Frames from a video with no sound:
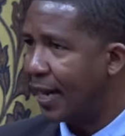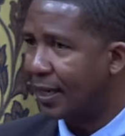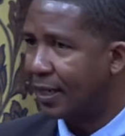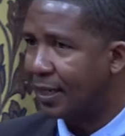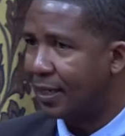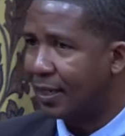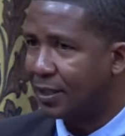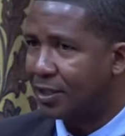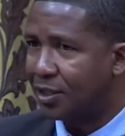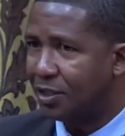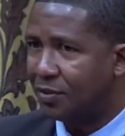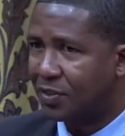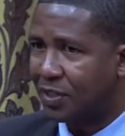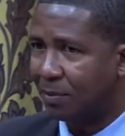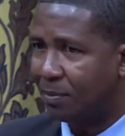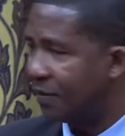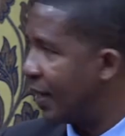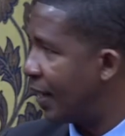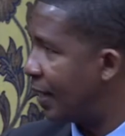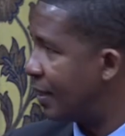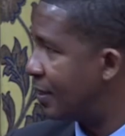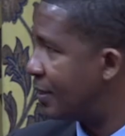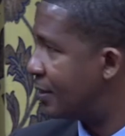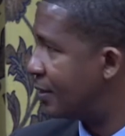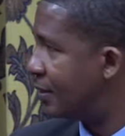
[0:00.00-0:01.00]
achieve some of
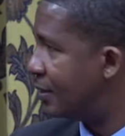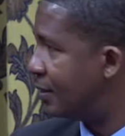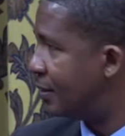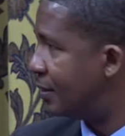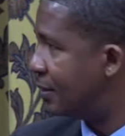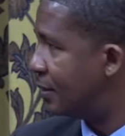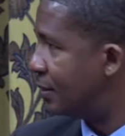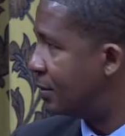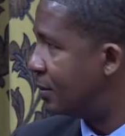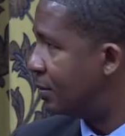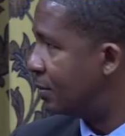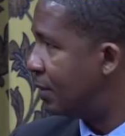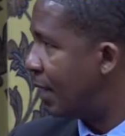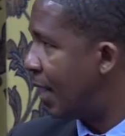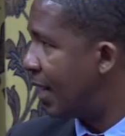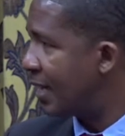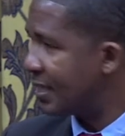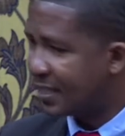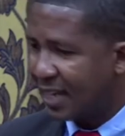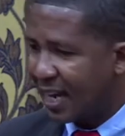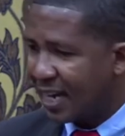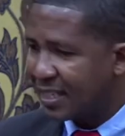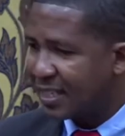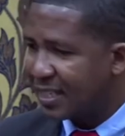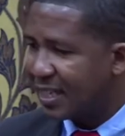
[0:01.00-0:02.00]
that
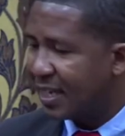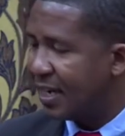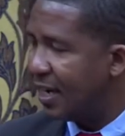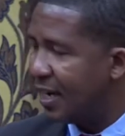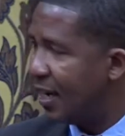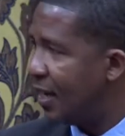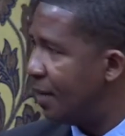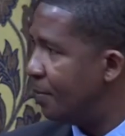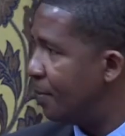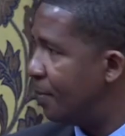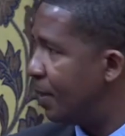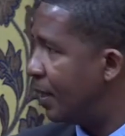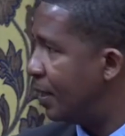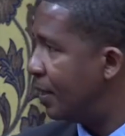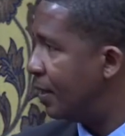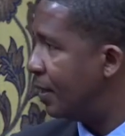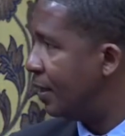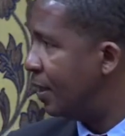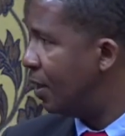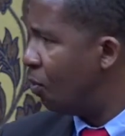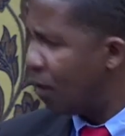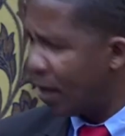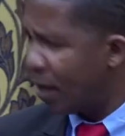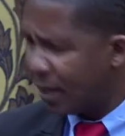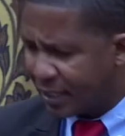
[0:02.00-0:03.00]
as a layman.
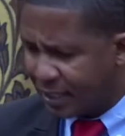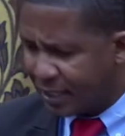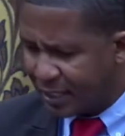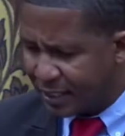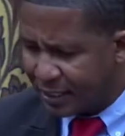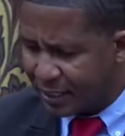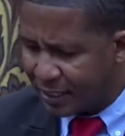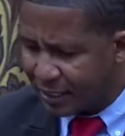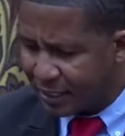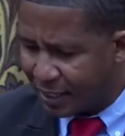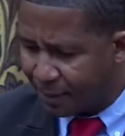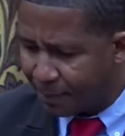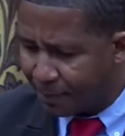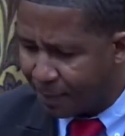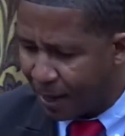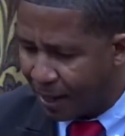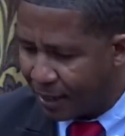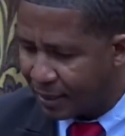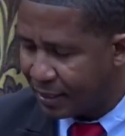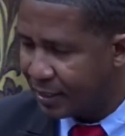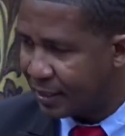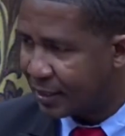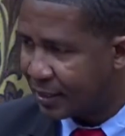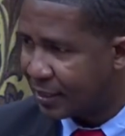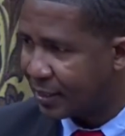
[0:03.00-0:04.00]
What is it about
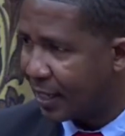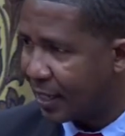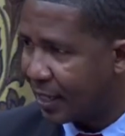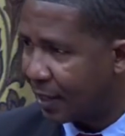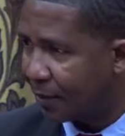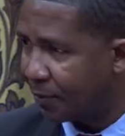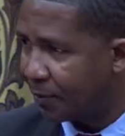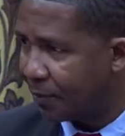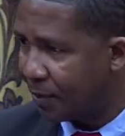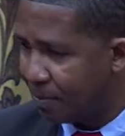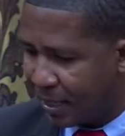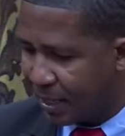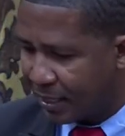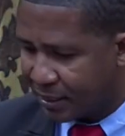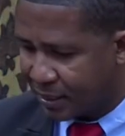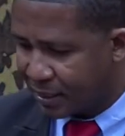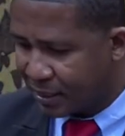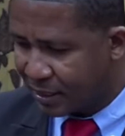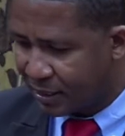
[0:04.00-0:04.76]
this that we must